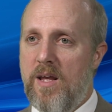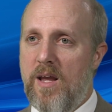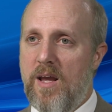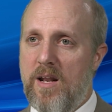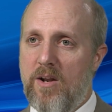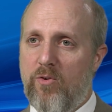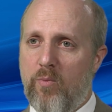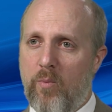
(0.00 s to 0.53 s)

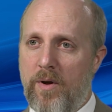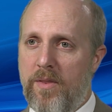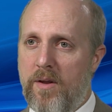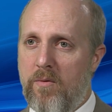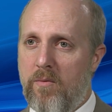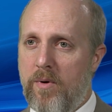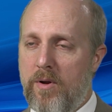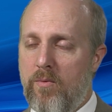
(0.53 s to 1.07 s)
And it's one
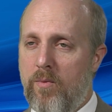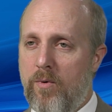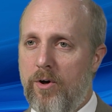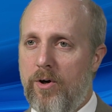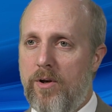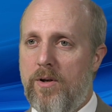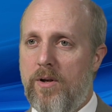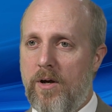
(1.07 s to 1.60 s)
that we
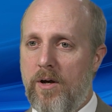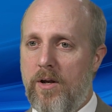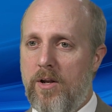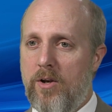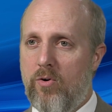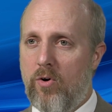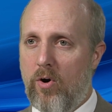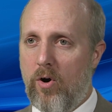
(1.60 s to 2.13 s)
would uh,
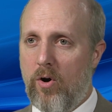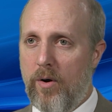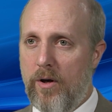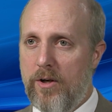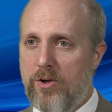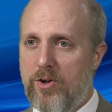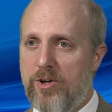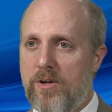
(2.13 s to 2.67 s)

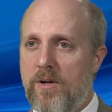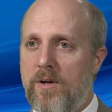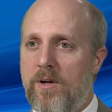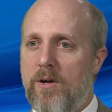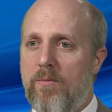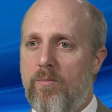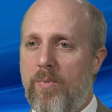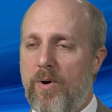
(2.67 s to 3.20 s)
encourage
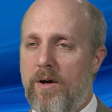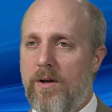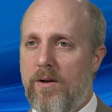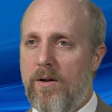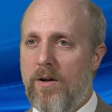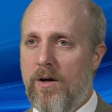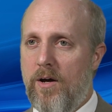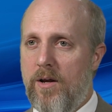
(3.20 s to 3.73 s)

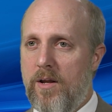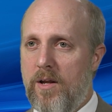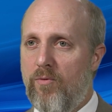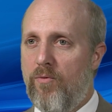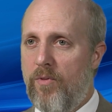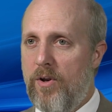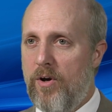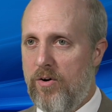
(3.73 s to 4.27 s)
but uh,
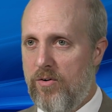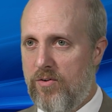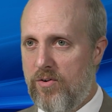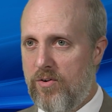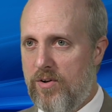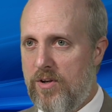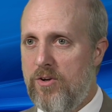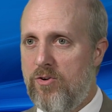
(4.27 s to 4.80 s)
if
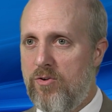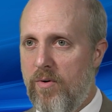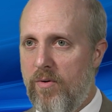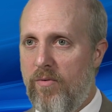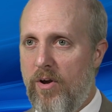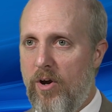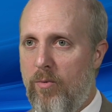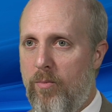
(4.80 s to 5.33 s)
there's tissue
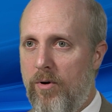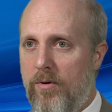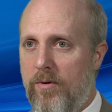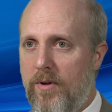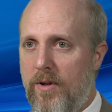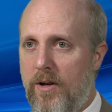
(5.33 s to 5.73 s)
available.